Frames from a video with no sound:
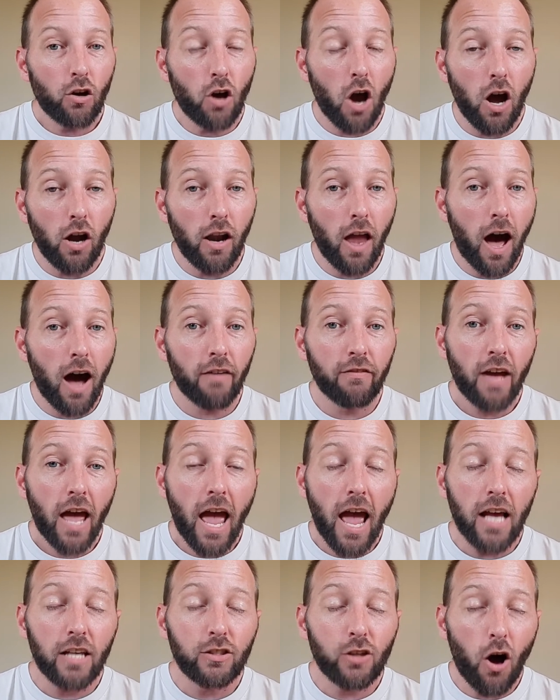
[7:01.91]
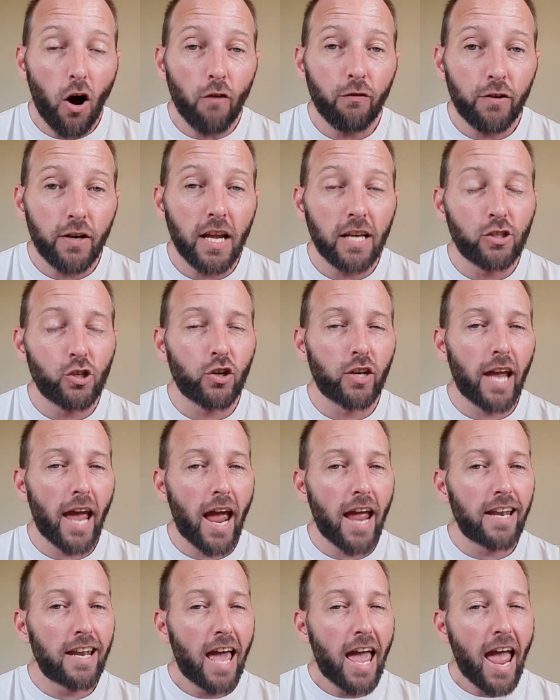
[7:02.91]
Go live as often as you
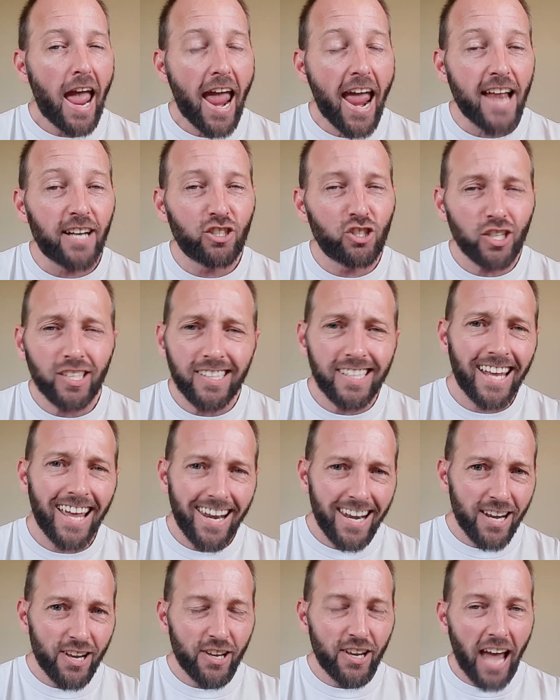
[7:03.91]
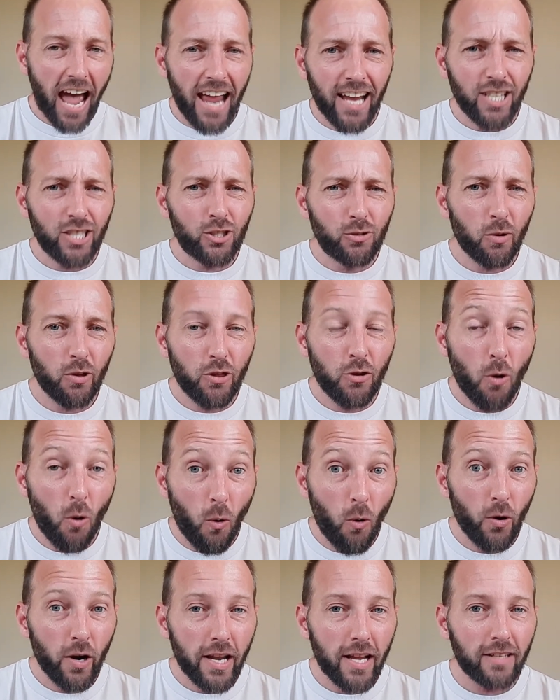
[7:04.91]
can and just get engaged with
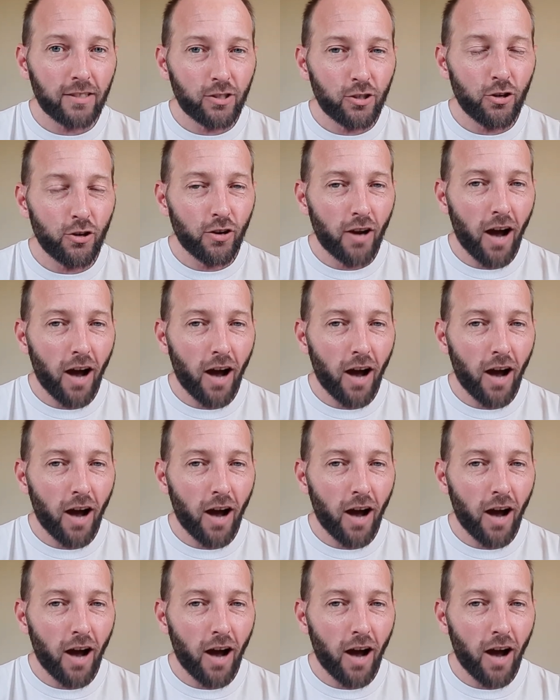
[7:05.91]
your audience,